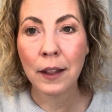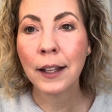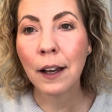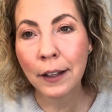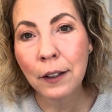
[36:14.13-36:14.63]

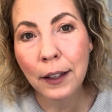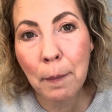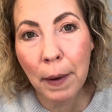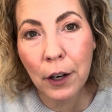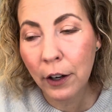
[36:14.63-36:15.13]
Like I could
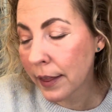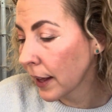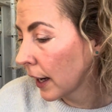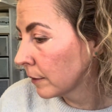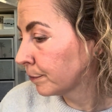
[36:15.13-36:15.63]
get better at
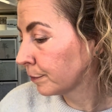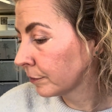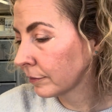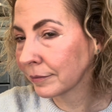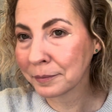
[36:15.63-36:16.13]
that,
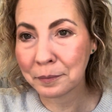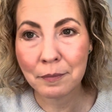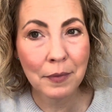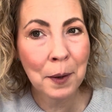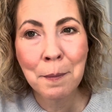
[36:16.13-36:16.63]

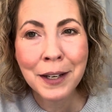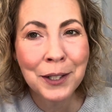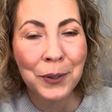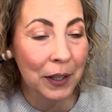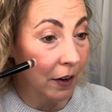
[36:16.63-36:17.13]
but I
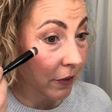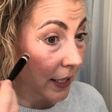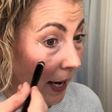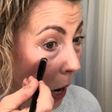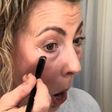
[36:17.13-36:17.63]
do it every
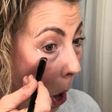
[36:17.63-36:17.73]
day.